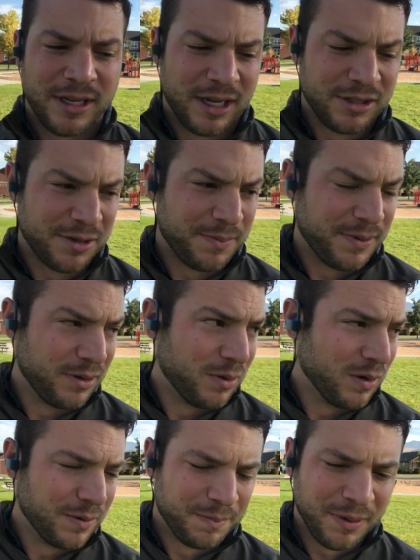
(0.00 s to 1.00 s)

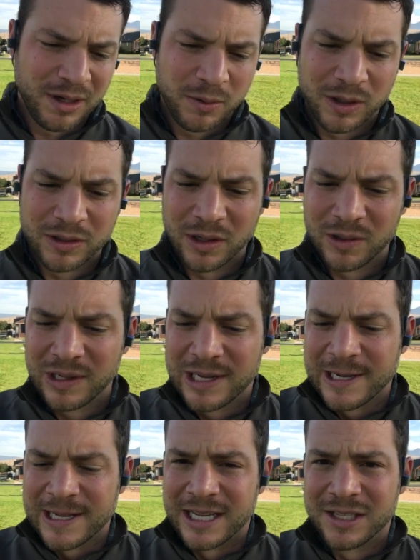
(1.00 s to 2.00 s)
entrepreneur, pretty well known
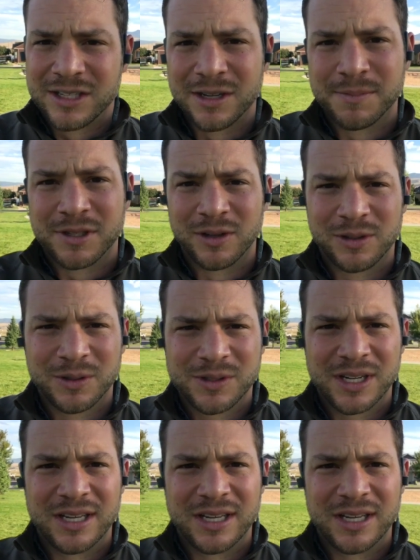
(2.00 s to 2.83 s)
in some circles.